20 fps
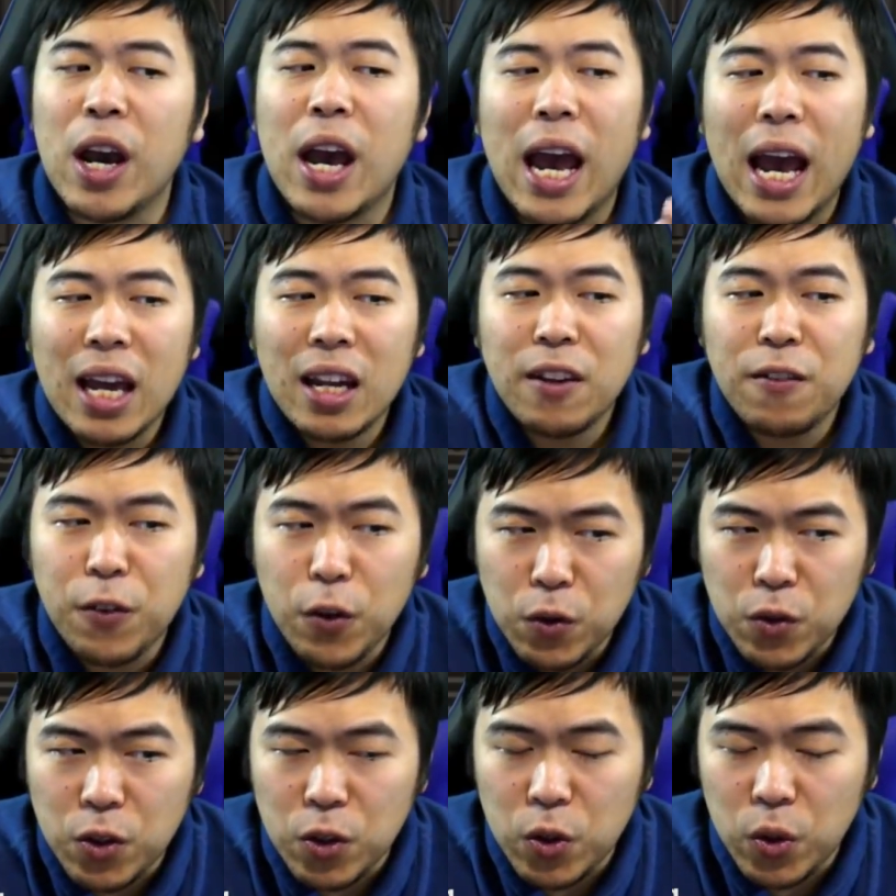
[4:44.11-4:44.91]
And if
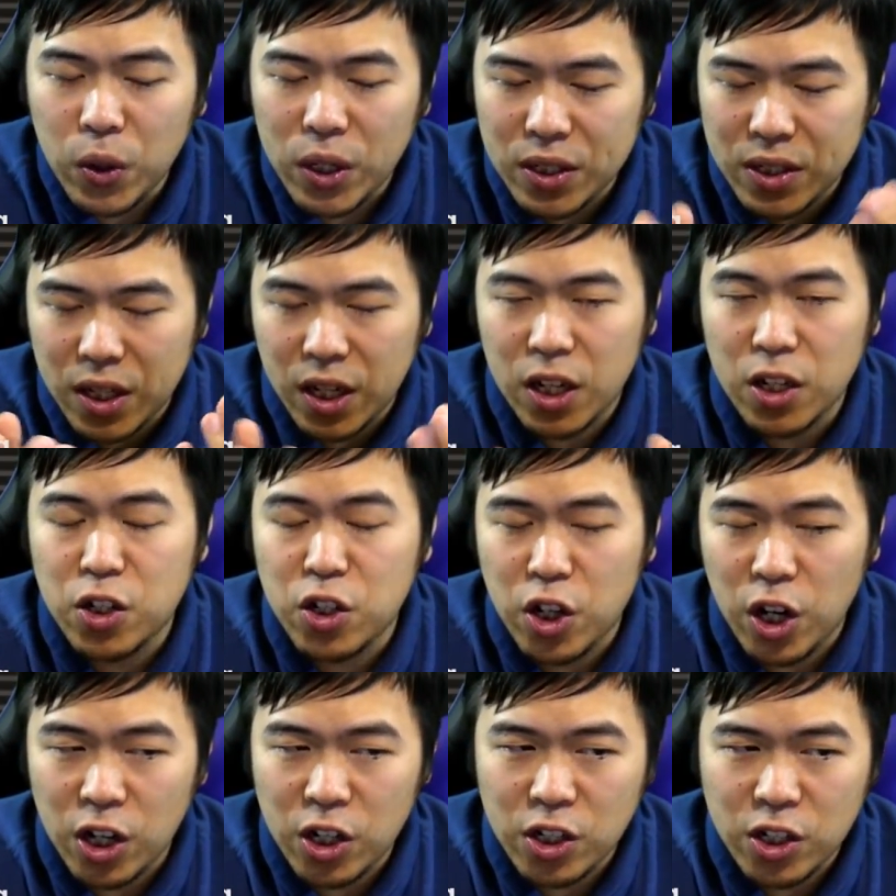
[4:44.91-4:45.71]
you do is the
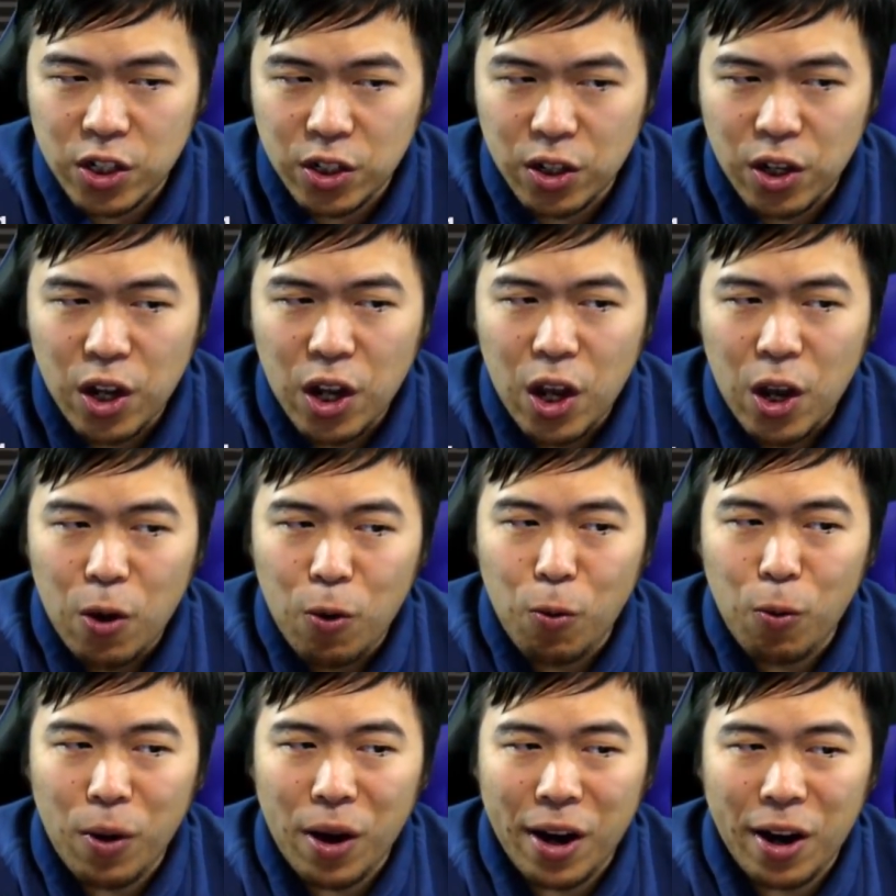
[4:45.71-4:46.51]
conjunction
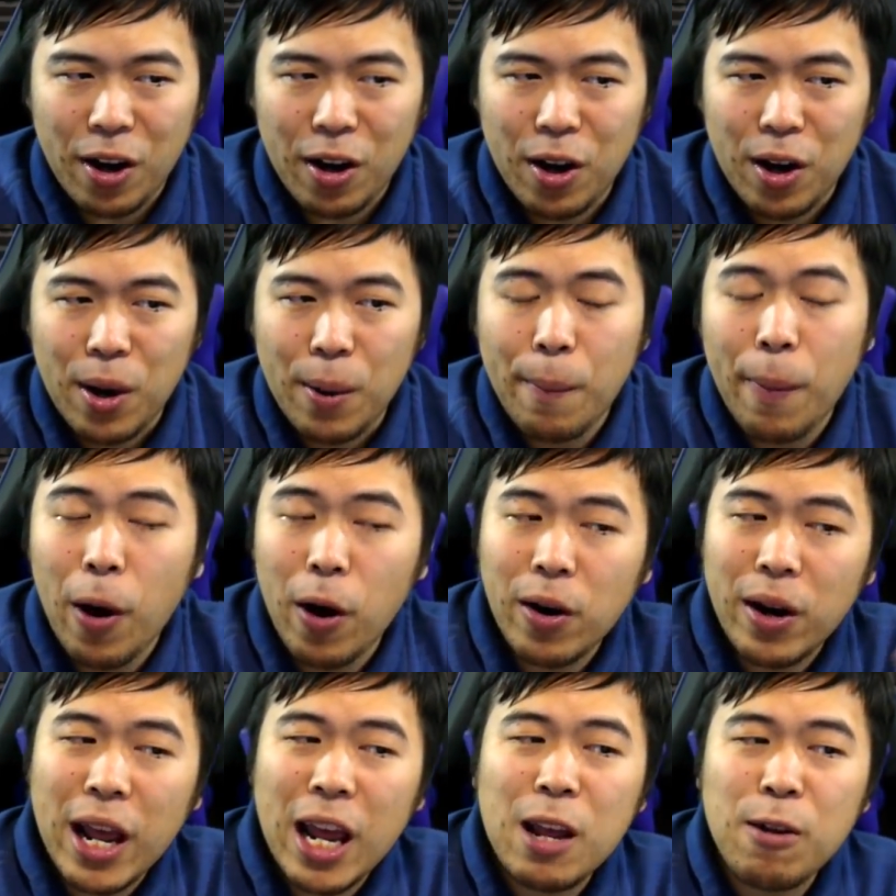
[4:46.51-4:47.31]
where
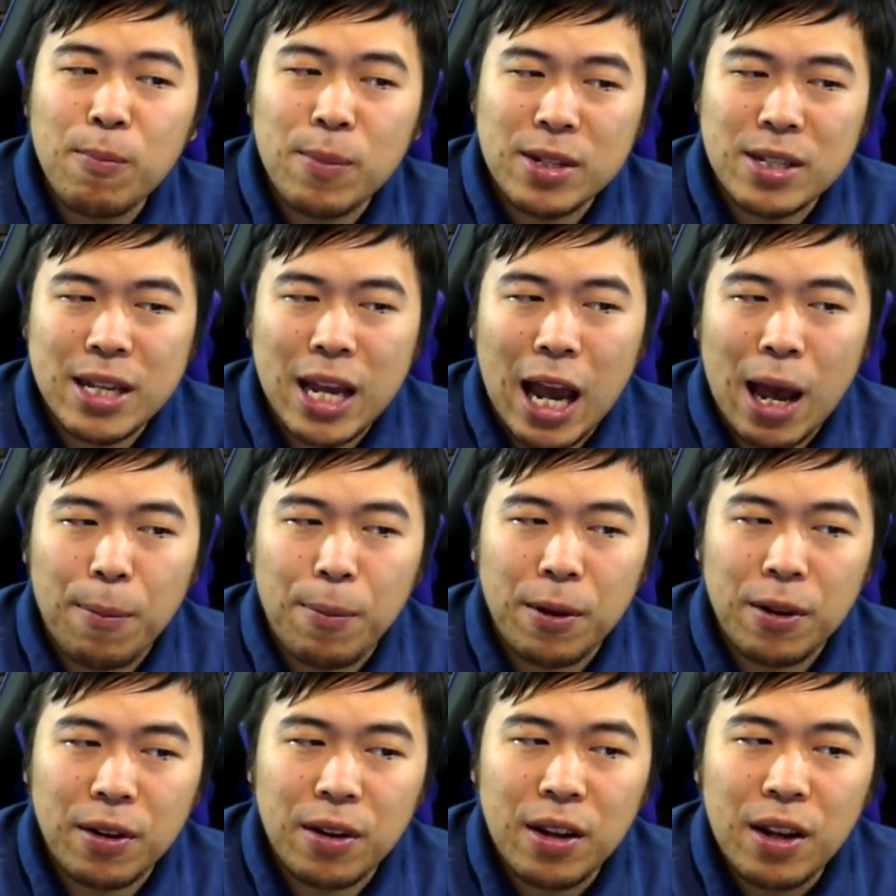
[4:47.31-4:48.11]
part A must
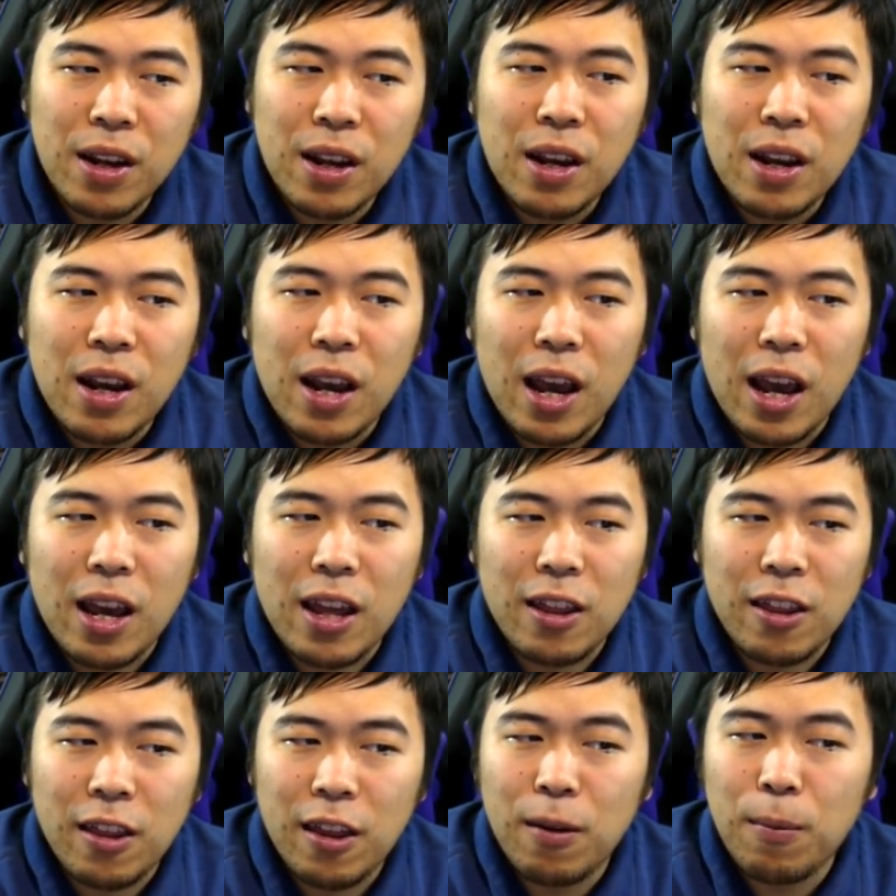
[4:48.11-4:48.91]
happen
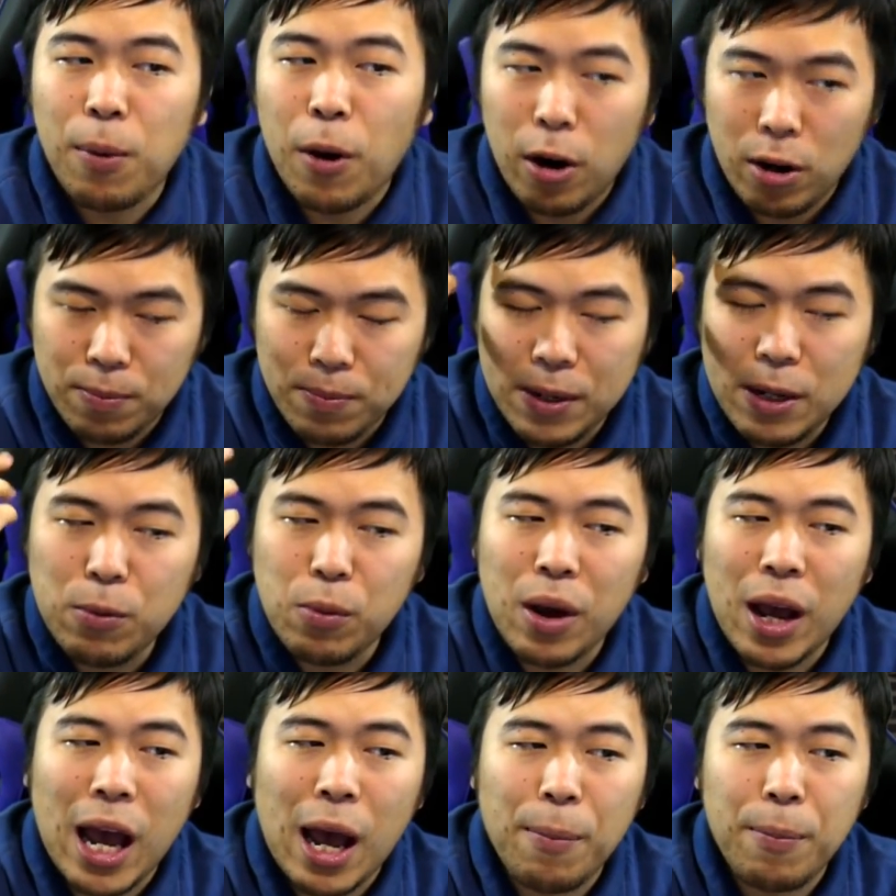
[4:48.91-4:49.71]
and then part B will
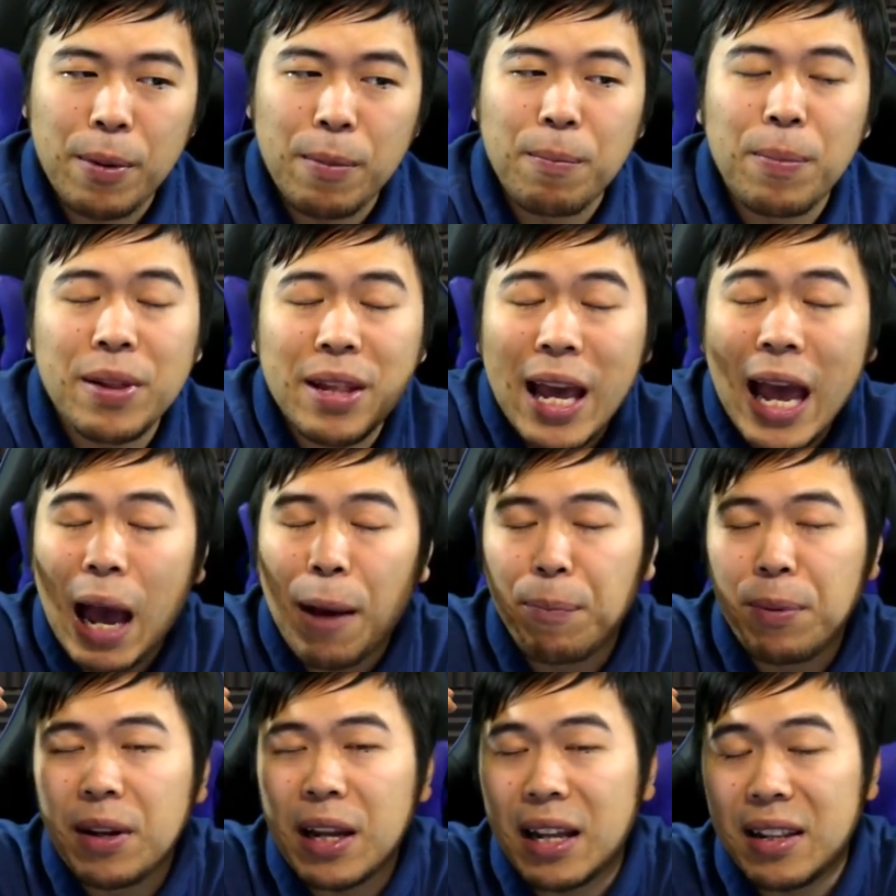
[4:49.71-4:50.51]
happen, but they
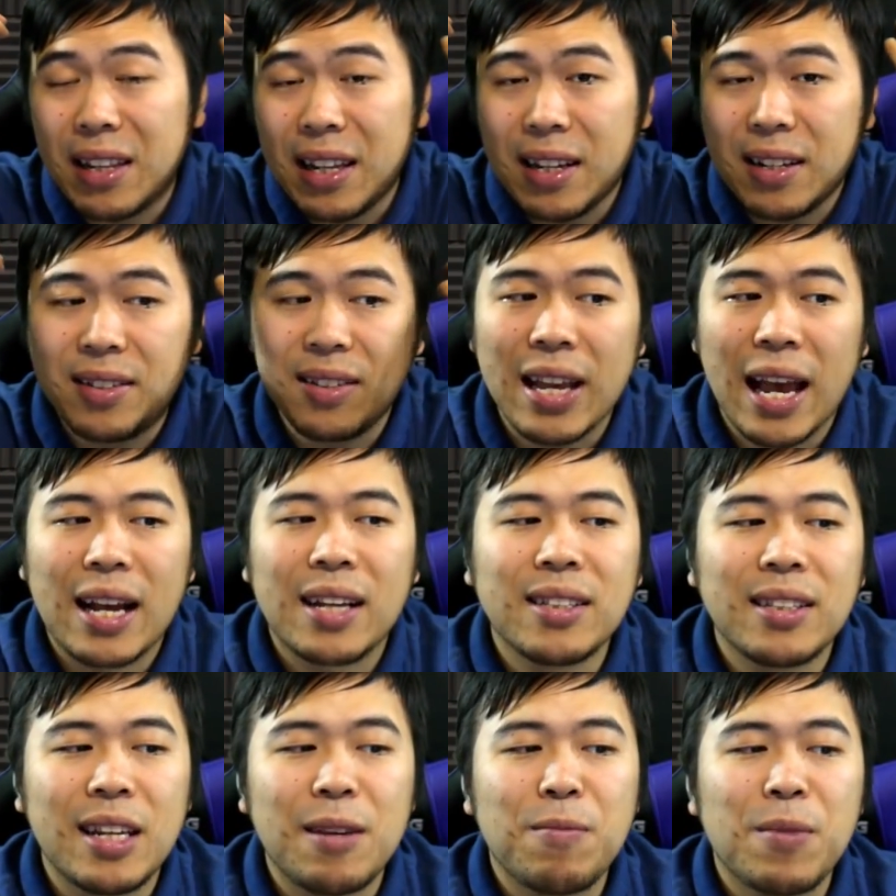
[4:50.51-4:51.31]
happen at the exact
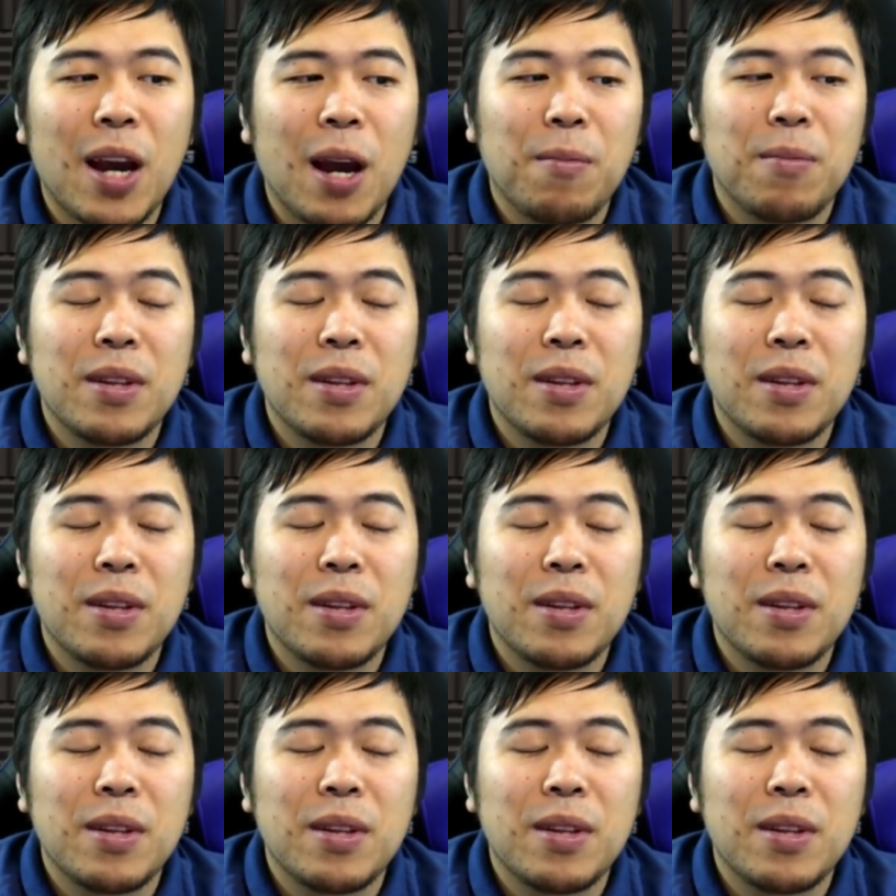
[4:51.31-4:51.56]
same time.